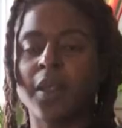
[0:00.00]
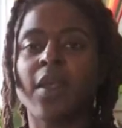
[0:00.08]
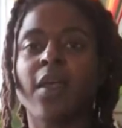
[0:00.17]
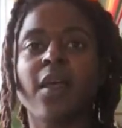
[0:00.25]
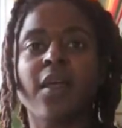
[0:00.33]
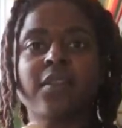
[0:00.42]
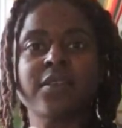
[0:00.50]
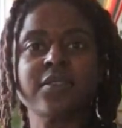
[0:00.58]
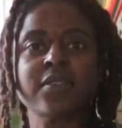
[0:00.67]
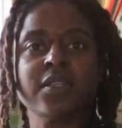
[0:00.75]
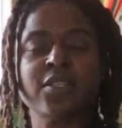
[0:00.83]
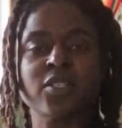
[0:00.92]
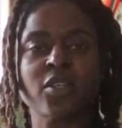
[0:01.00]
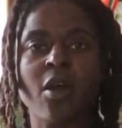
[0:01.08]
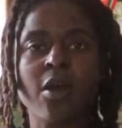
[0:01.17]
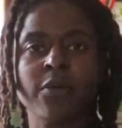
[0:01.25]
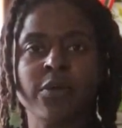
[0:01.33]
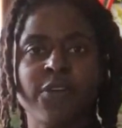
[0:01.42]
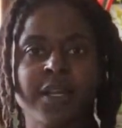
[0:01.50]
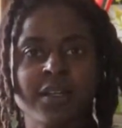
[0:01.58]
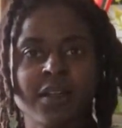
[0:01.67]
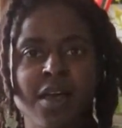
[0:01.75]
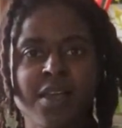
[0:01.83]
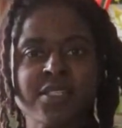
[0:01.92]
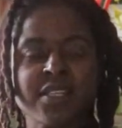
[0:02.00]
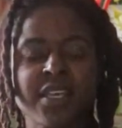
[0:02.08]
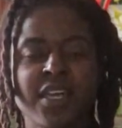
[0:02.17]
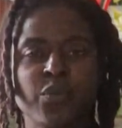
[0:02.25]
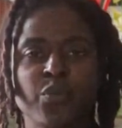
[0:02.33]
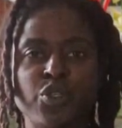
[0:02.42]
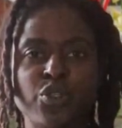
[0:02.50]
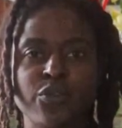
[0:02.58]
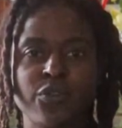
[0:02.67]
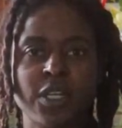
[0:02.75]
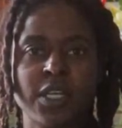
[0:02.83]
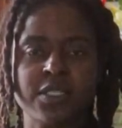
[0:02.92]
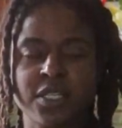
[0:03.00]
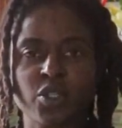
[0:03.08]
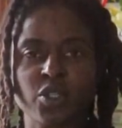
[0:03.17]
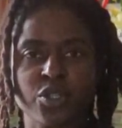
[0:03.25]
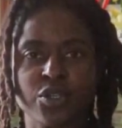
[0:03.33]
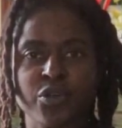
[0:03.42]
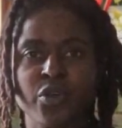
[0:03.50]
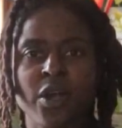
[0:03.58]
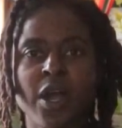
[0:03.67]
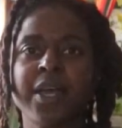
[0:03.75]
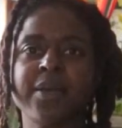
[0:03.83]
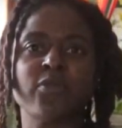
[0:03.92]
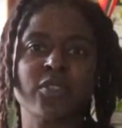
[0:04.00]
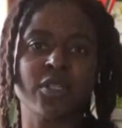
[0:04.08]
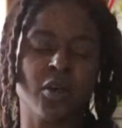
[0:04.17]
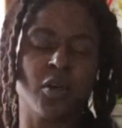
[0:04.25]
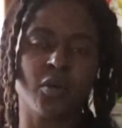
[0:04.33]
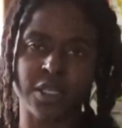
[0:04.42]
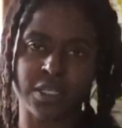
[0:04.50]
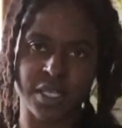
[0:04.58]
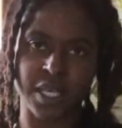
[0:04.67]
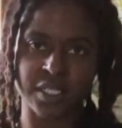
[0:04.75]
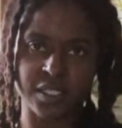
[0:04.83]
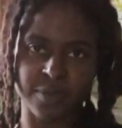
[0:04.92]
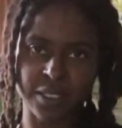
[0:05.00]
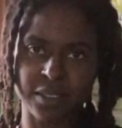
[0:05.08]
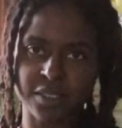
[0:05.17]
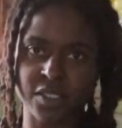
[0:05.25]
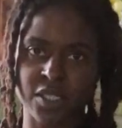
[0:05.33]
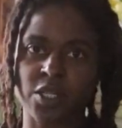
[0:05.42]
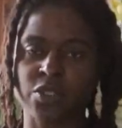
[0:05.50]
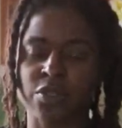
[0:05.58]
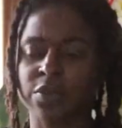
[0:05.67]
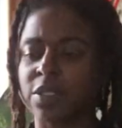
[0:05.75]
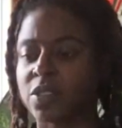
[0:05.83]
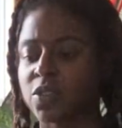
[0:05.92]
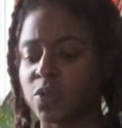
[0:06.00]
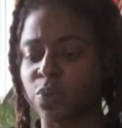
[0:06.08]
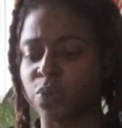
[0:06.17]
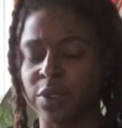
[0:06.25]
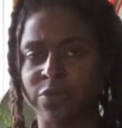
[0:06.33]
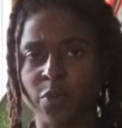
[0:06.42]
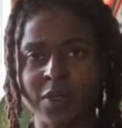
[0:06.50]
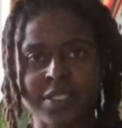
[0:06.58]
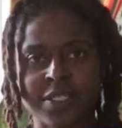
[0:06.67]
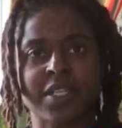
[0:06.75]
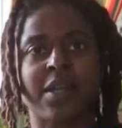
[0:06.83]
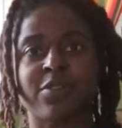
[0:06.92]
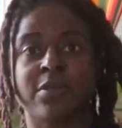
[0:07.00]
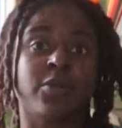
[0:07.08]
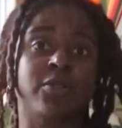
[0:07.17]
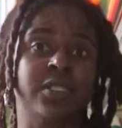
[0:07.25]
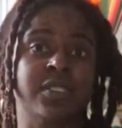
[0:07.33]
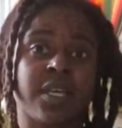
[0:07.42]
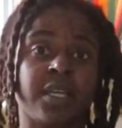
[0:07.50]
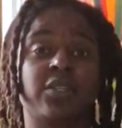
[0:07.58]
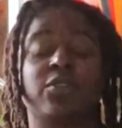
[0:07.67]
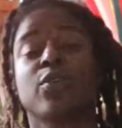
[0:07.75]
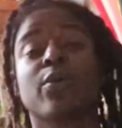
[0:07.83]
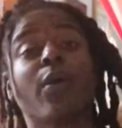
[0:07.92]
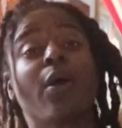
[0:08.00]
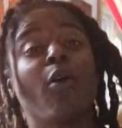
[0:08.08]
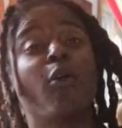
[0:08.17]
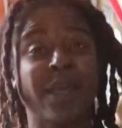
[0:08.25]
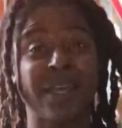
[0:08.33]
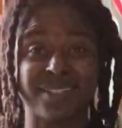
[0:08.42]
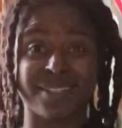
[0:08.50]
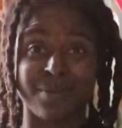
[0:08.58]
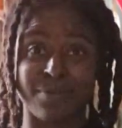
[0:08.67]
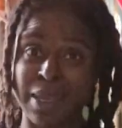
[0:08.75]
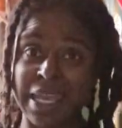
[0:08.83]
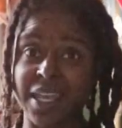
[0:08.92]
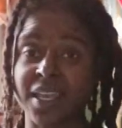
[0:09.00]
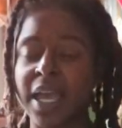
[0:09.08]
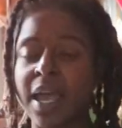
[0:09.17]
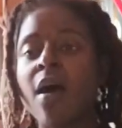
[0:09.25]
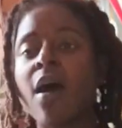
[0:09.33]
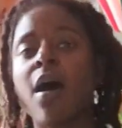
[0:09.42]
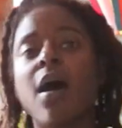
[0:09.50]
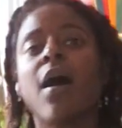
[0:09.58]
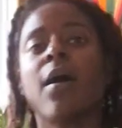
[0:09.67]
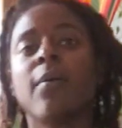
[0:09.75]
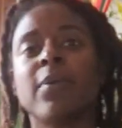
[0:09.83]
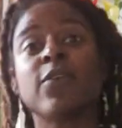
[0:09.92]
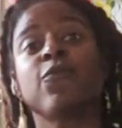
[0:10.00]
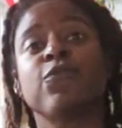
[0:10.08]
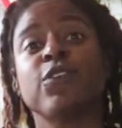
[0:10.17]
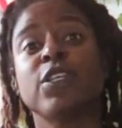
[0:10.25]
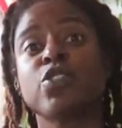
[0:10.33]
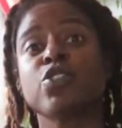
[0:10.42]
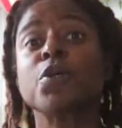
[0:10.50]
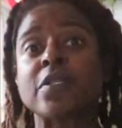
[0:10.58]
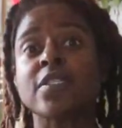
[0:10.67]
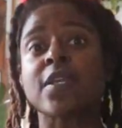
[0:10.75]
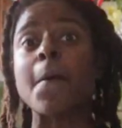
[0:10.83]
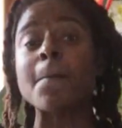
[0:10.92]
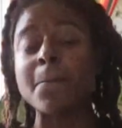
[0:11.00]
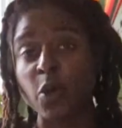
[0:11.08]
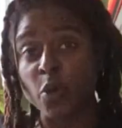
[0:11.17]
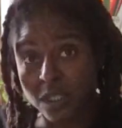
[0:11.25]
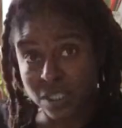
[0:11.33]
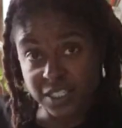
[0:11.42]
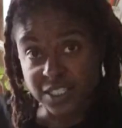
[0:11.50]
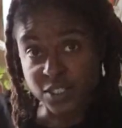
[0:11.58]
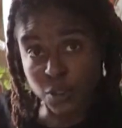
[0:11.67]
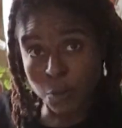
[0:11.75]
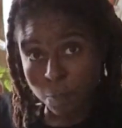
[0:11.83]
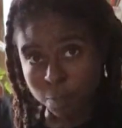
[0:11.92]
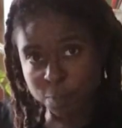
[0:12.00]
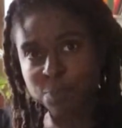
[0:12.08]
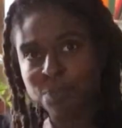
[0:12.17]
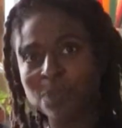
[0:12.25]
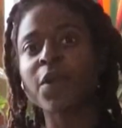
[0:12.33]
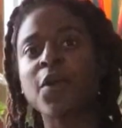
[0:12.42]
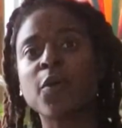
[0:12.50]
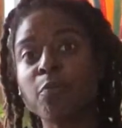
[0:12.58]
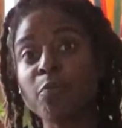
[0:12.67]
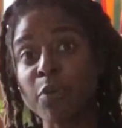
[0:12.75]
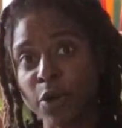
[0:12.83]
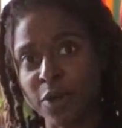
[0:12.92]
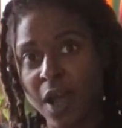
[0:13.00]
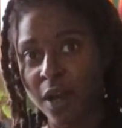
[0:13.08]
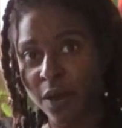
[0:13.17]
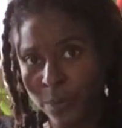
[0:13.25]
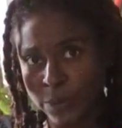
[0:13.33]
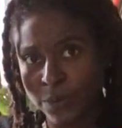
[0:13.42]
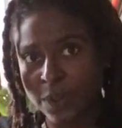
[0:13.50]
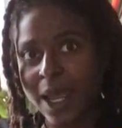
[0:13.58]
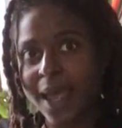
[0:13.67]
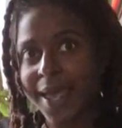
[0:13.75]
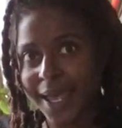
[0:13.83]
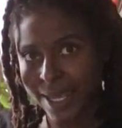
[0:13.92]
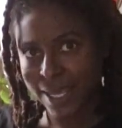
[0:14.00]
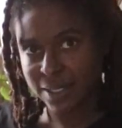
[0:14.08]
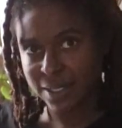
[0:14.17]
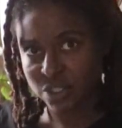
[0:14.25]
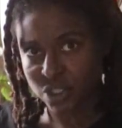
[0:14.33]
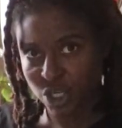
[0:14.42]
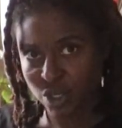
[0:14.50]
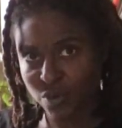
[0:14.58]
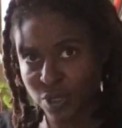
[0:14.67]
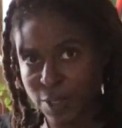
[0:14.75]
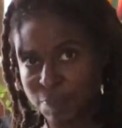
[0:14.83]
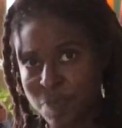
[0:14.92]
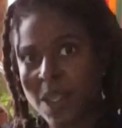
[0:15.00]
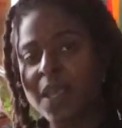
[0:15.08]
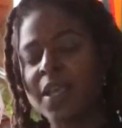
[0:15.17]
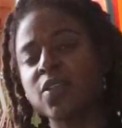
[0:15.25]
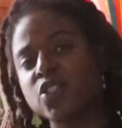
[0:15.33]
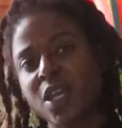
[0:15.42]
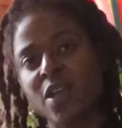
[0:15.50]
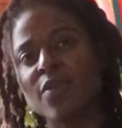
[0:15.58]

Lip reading: This is our Revitalize and Rejuvenate Tincture. I'm so excited about this tincture, and this is one of the ones that I was the most excited to grow and to make. It features Milk Thistle, Burdockroot, and Chicory. Chicory